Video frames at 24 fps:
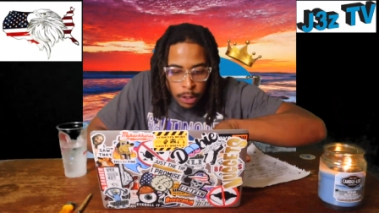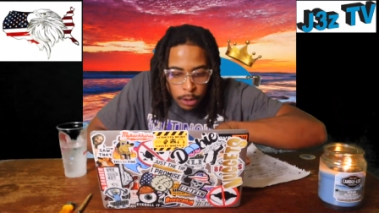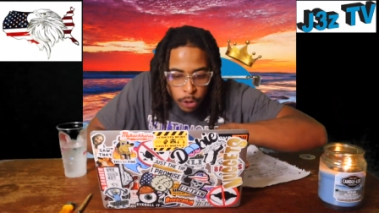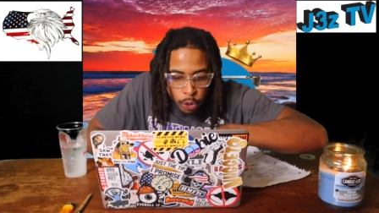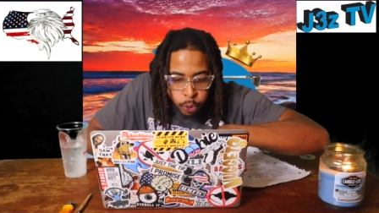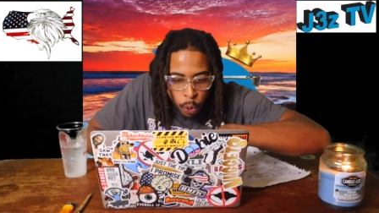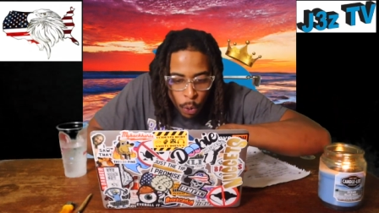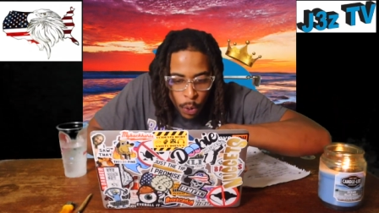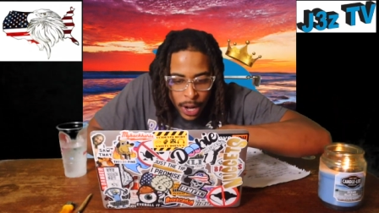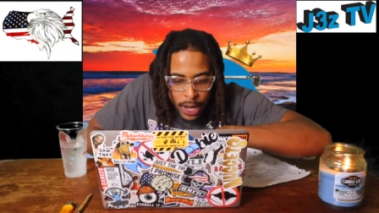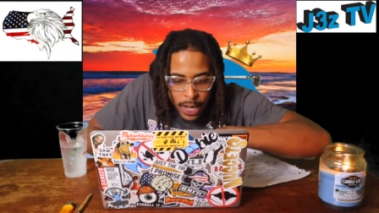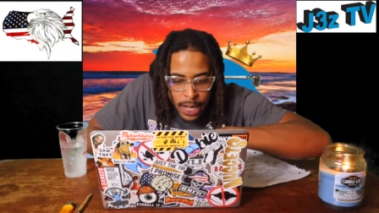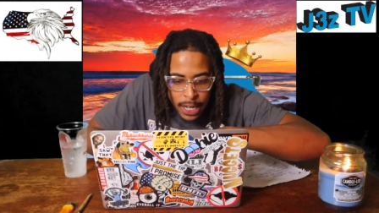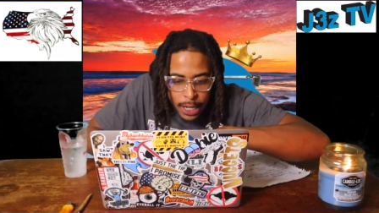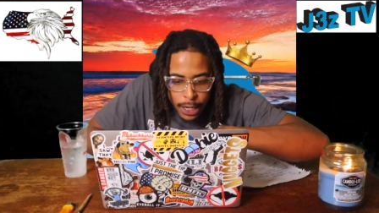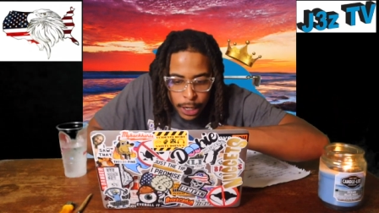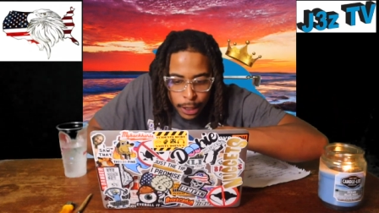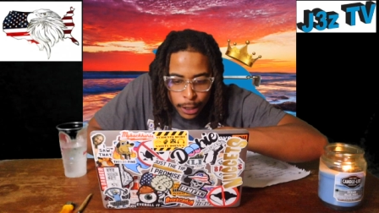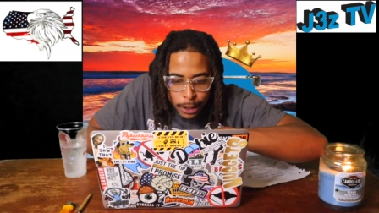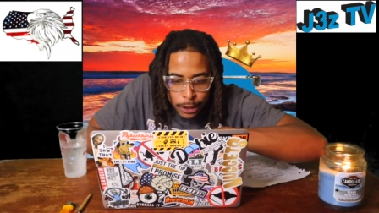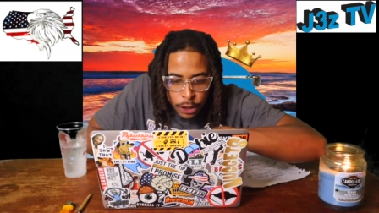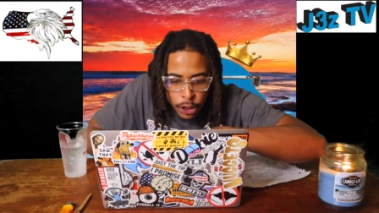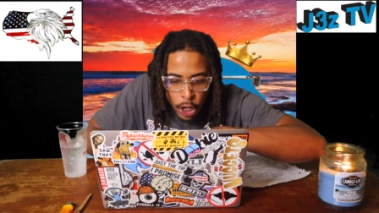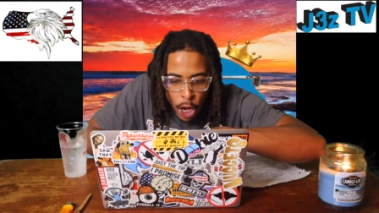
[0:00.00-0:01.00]
20
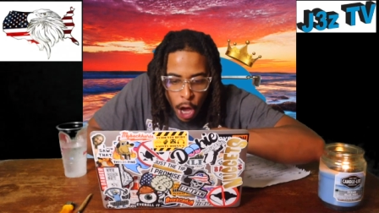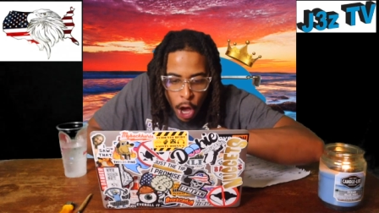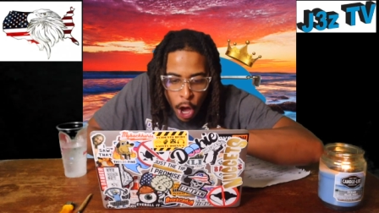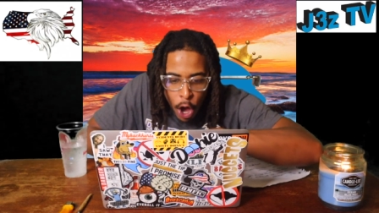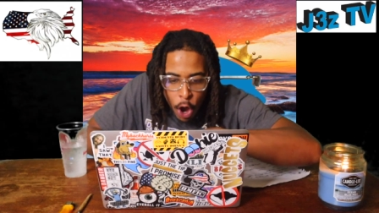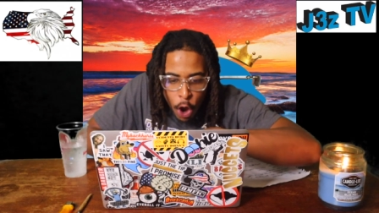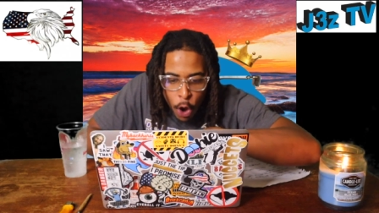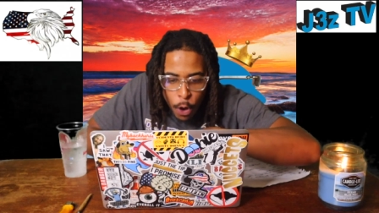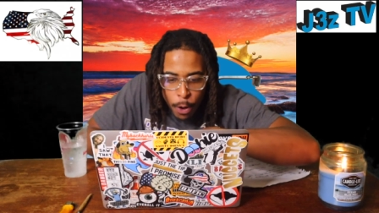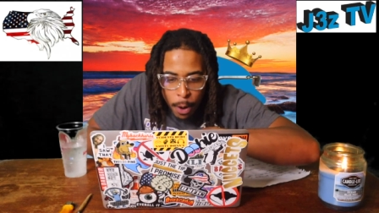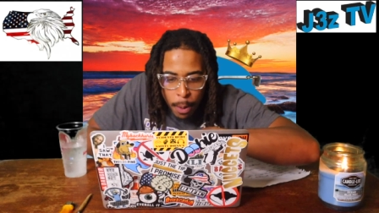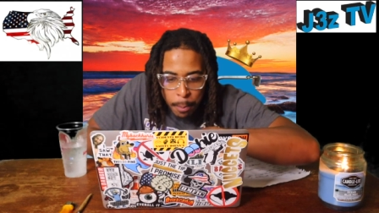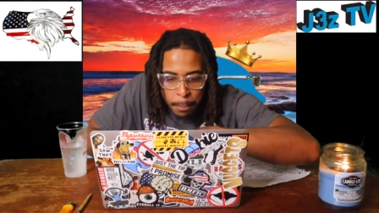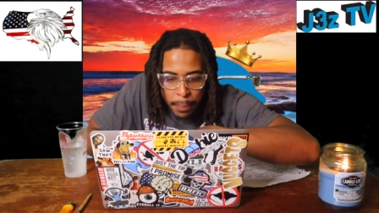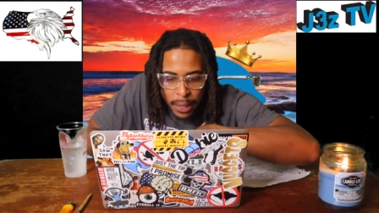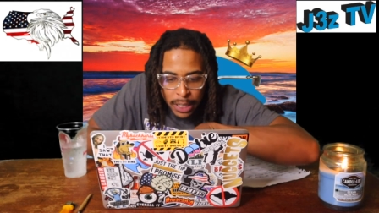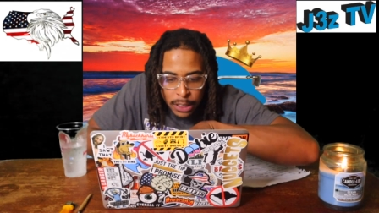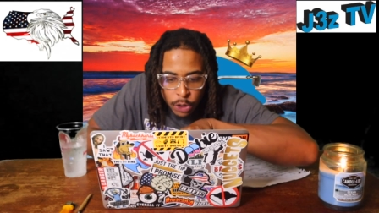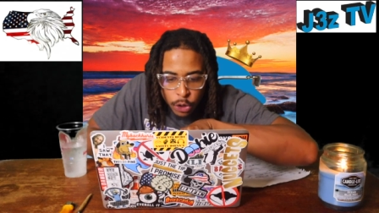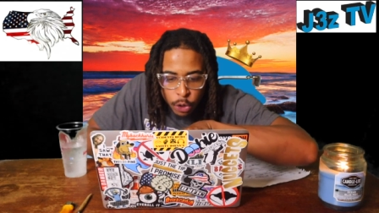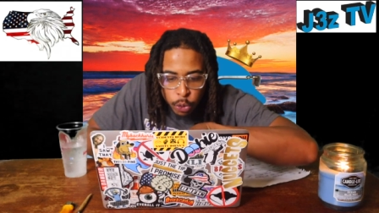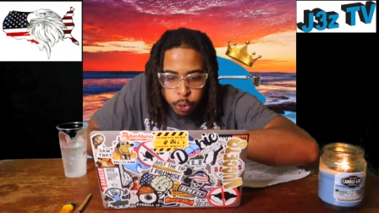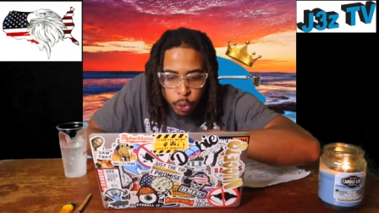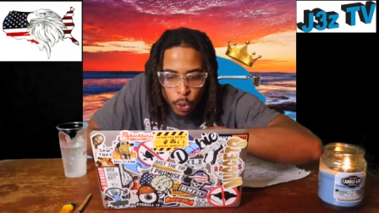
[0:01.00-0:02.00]
years old
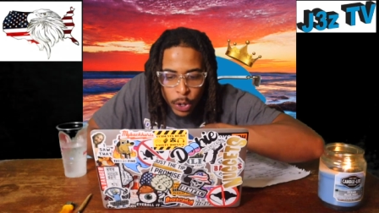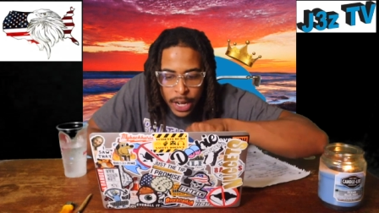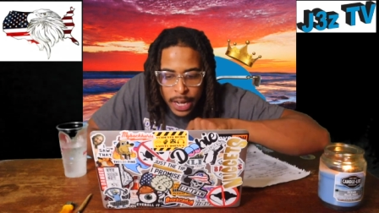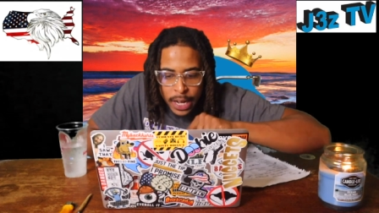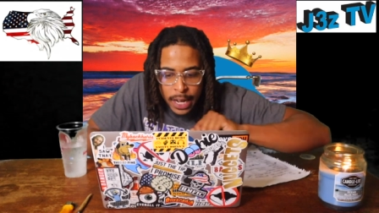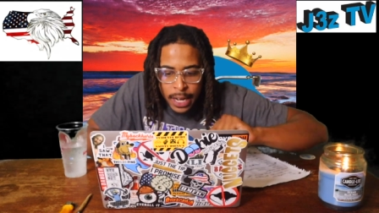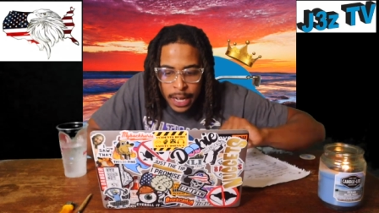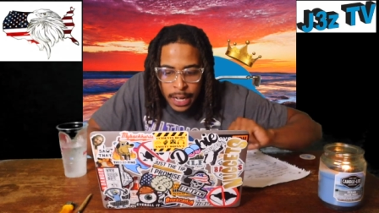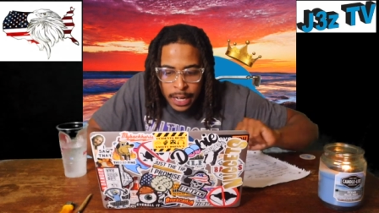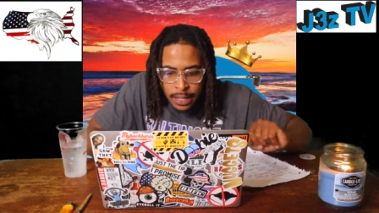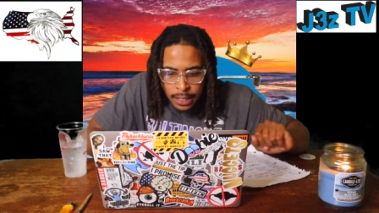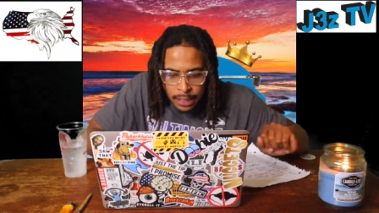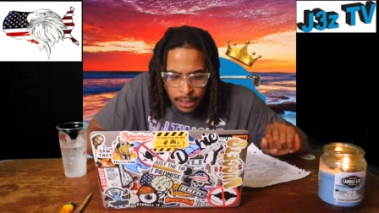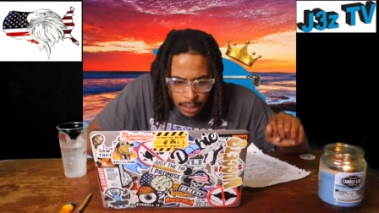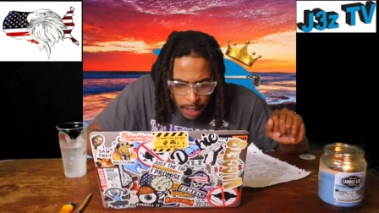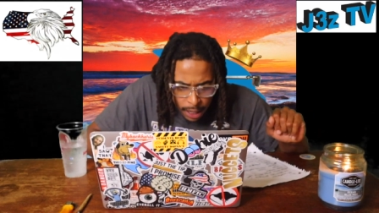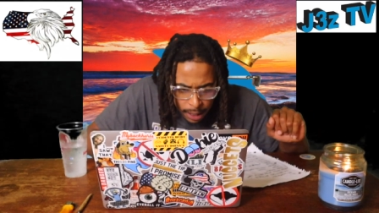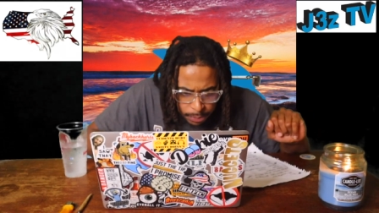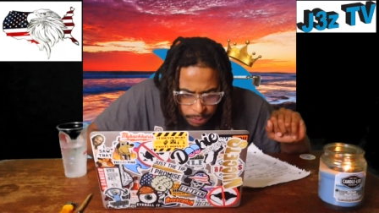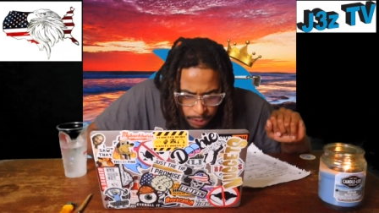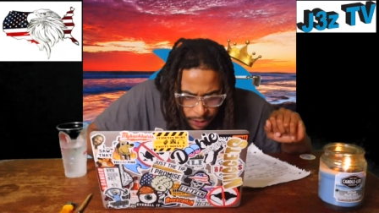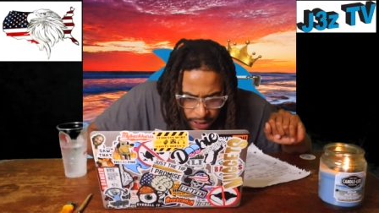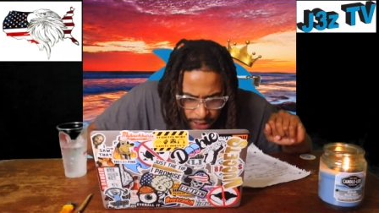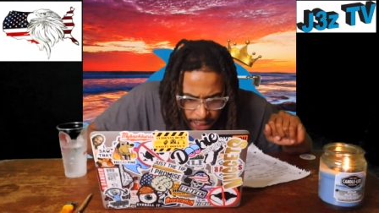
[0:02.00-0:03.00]
between
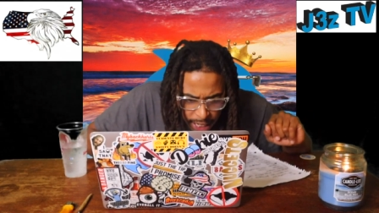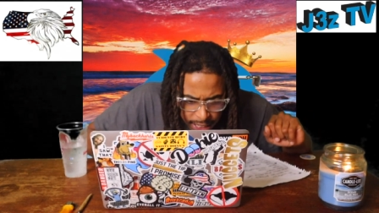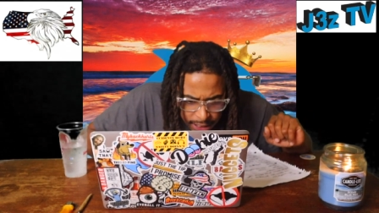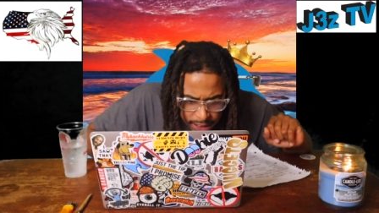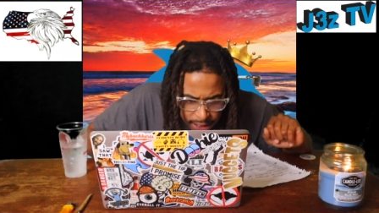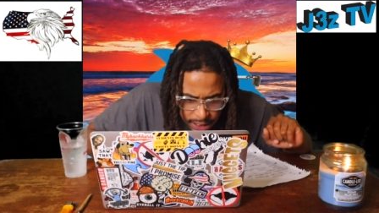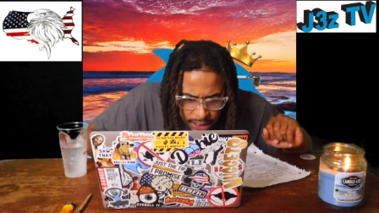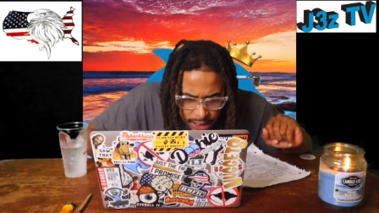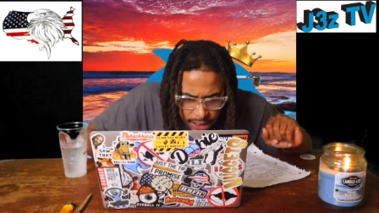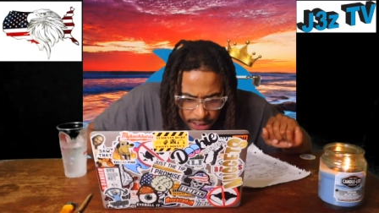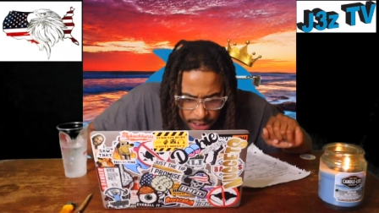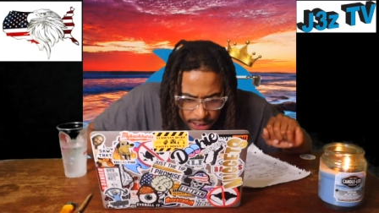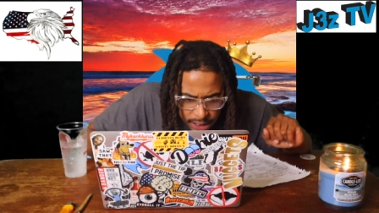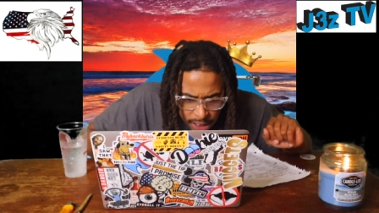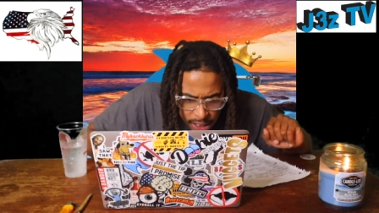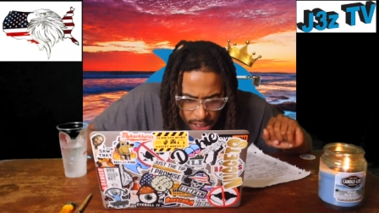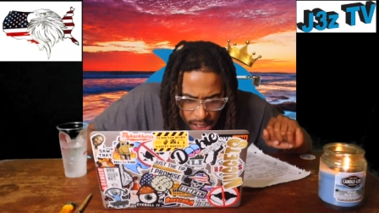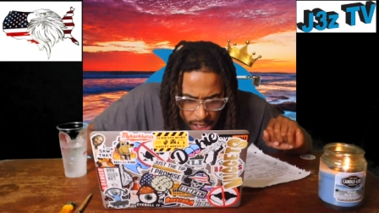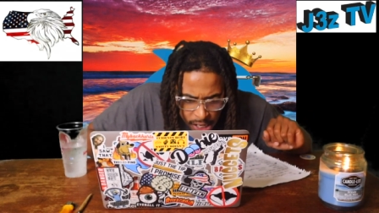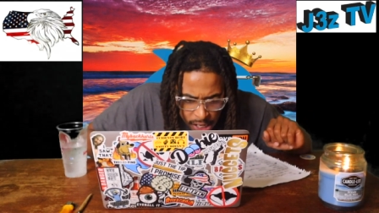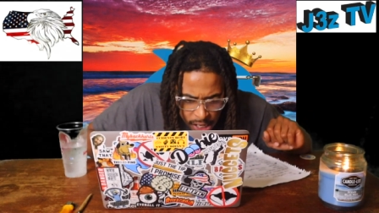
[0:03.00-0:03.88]
obsessions,